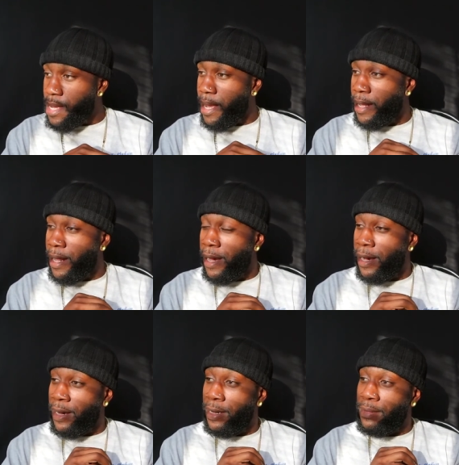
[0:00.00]
and
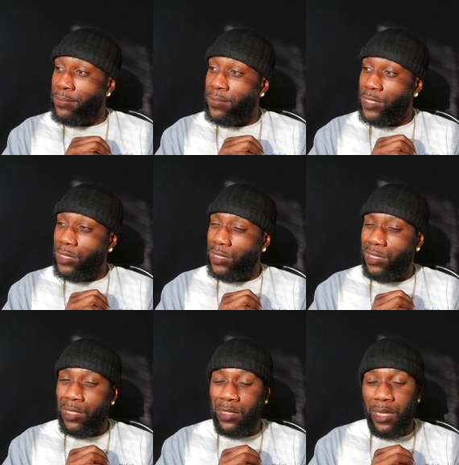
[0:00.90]
um, this is
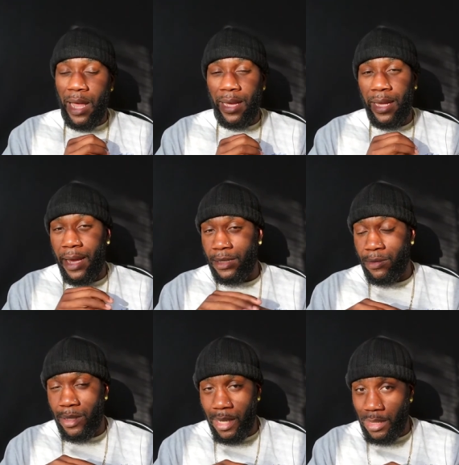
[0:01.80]
just like an
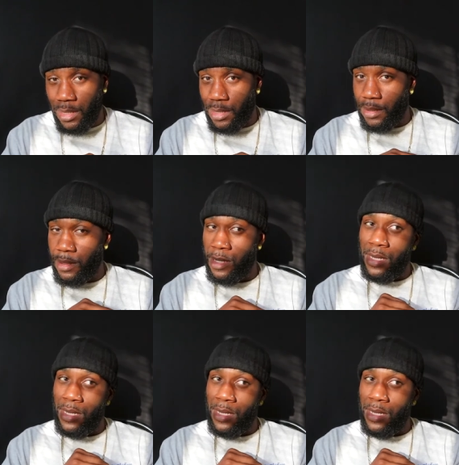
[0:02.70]
explanation.